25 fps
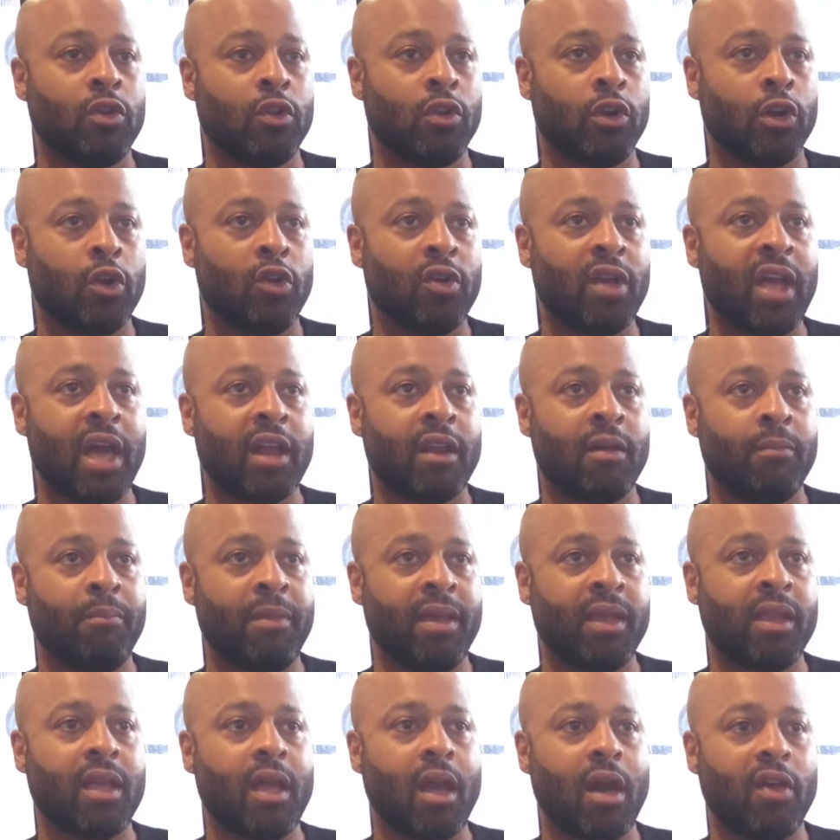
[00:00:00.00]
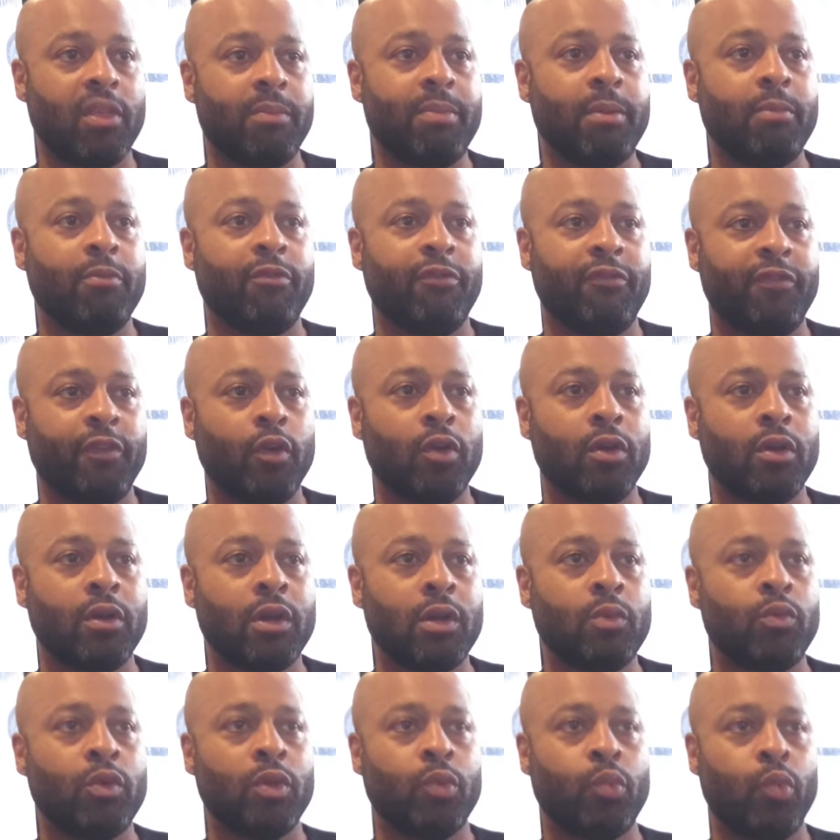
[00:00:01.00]
learn how to make other people feel
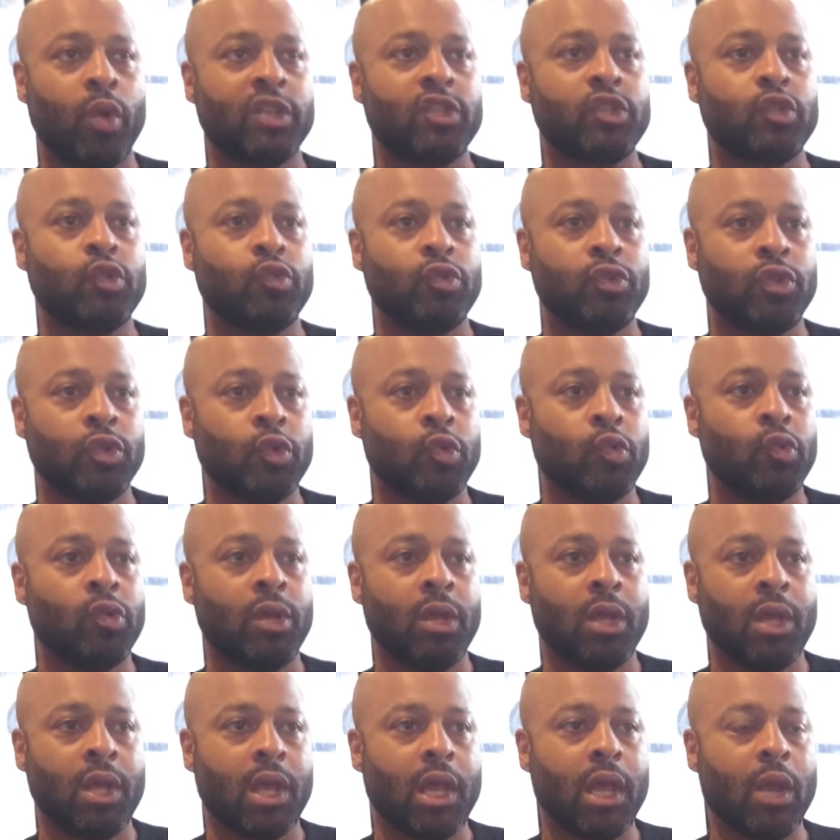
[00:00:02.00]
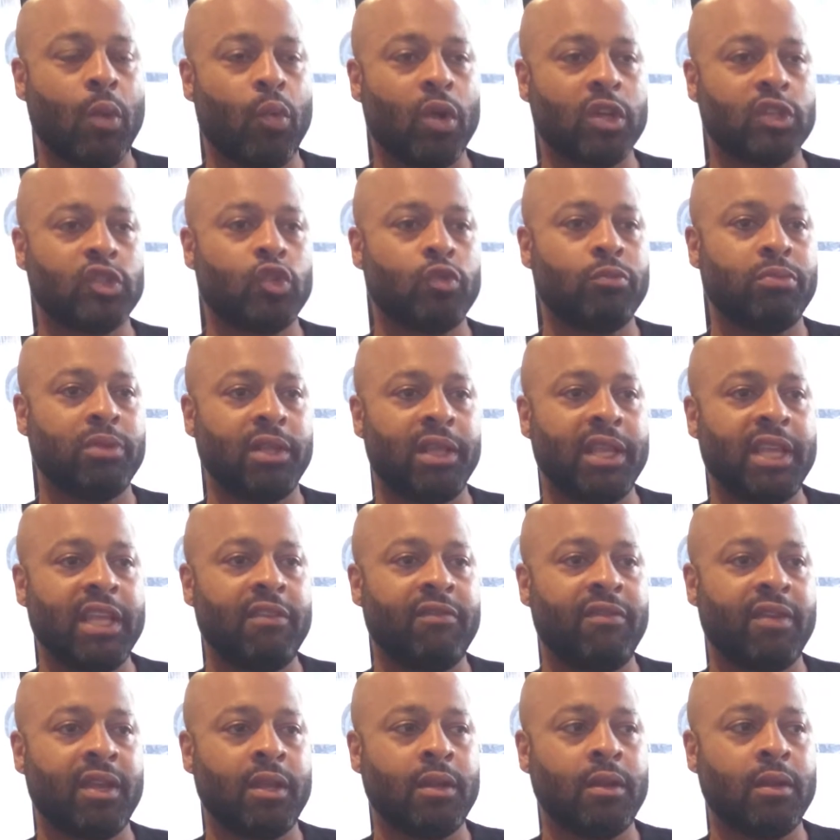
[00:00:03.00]
good with what you do and what you
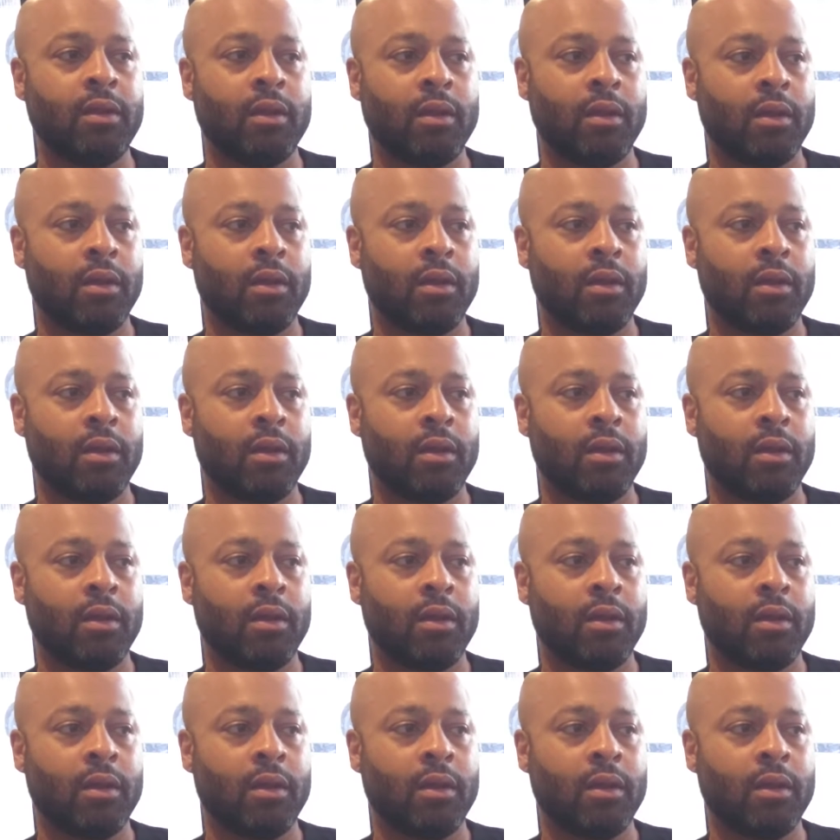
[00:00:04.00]
believe in,